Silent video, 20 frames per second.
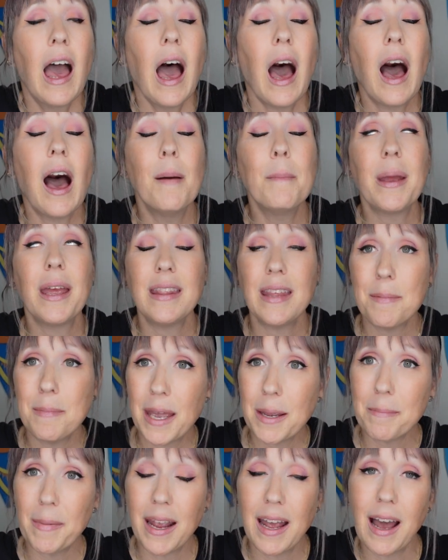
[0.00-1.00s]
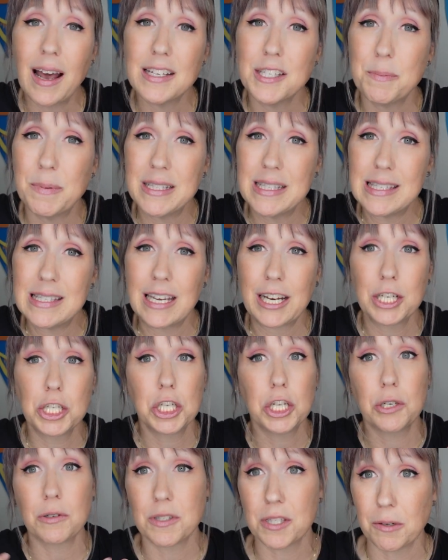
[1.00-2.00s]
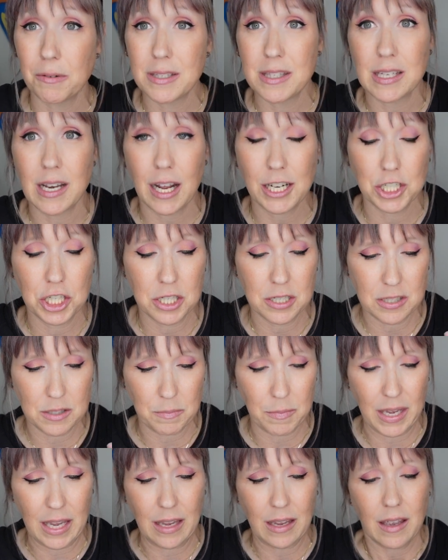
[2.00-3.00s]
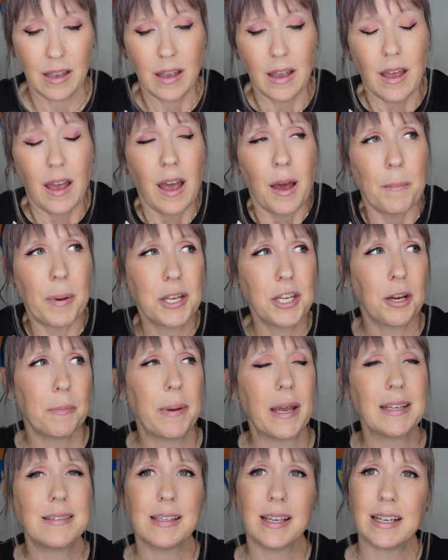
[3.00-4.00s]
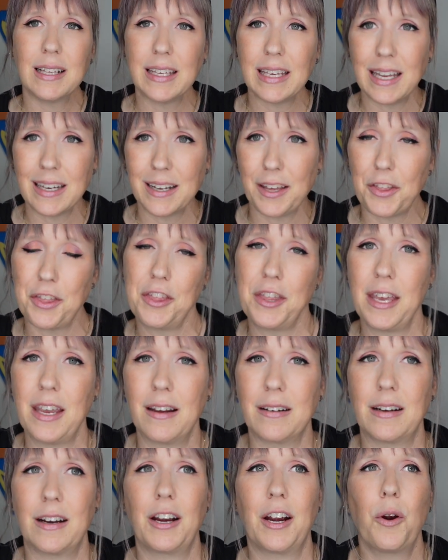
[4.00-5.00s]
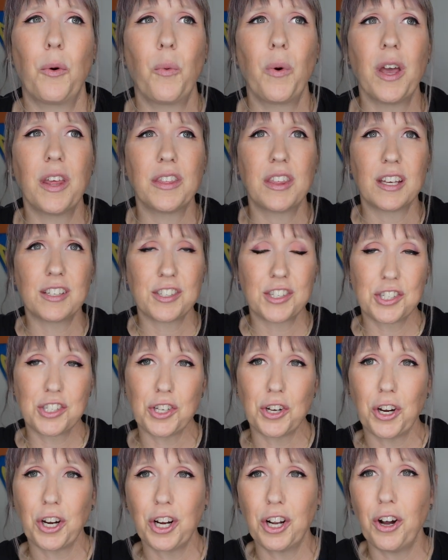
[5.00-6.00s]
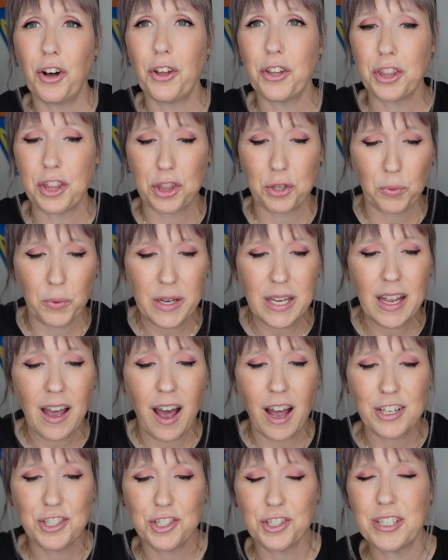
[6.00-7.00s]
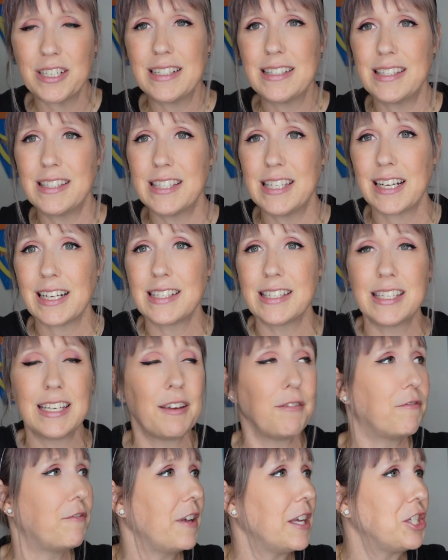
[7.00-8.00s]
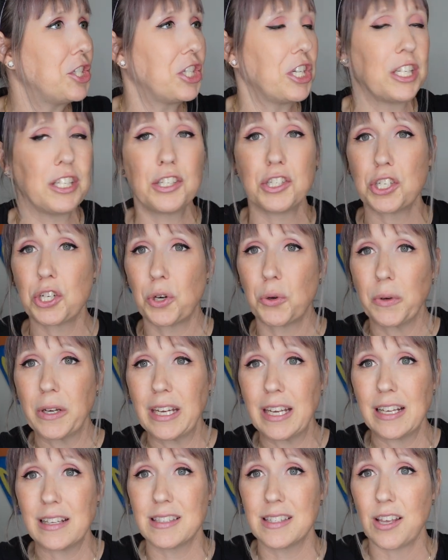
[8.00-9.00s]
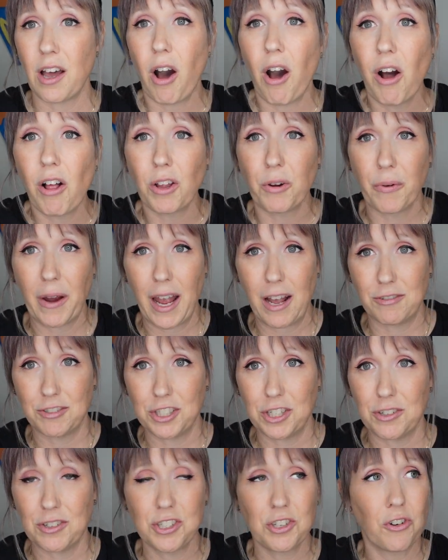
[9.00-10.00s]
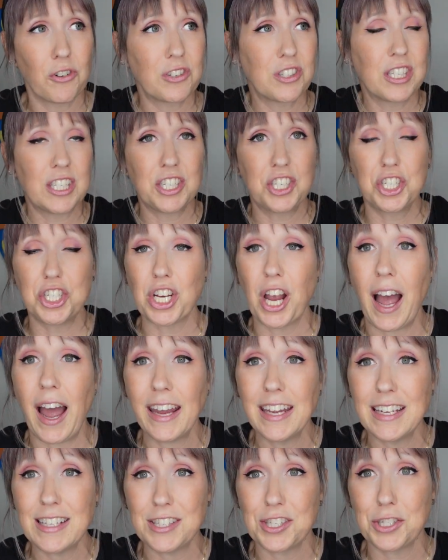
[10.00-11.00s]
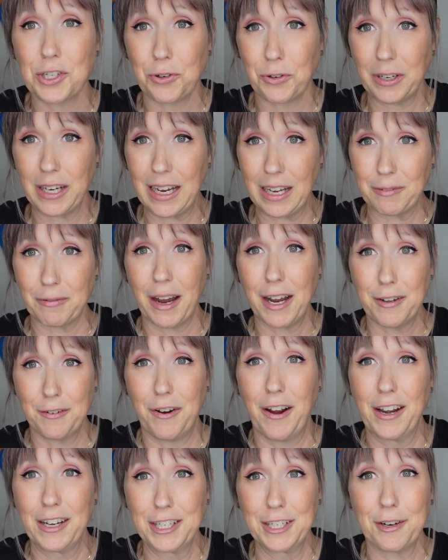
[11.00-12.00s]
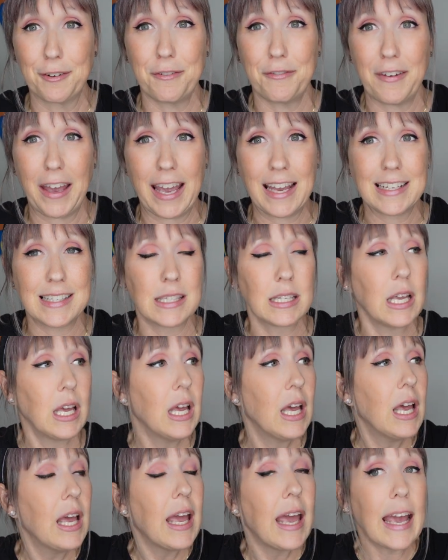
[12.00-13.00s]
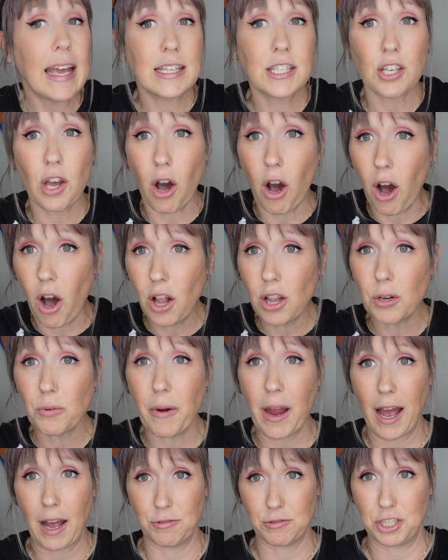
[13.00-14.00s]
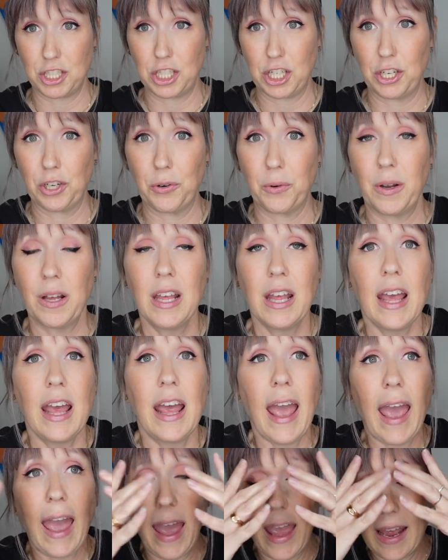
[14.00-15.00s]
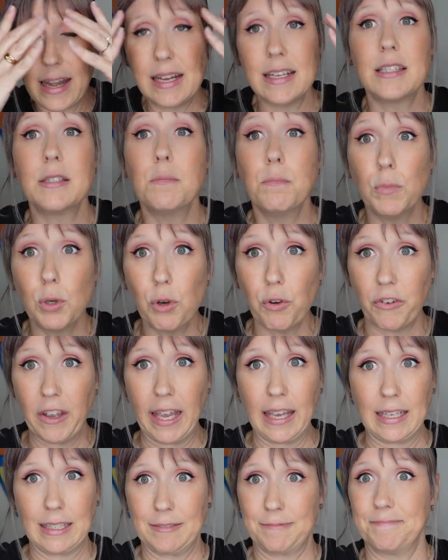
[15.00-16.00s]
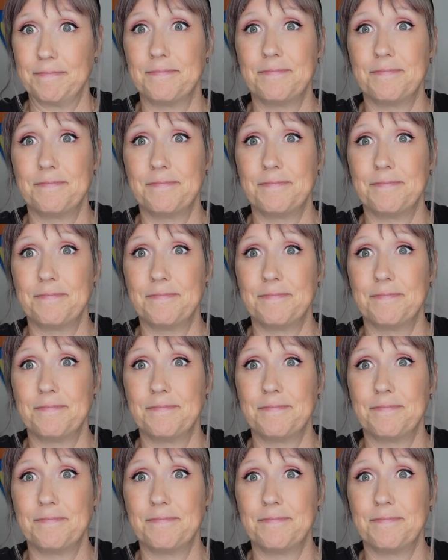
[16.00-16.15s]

Um, and they make my husband sick too, so it's not just me. But you're basically in a theater with circle three hundred sixty vision screens all around you. So there's this giant screen right in front of your face. It's all around you and it's moving.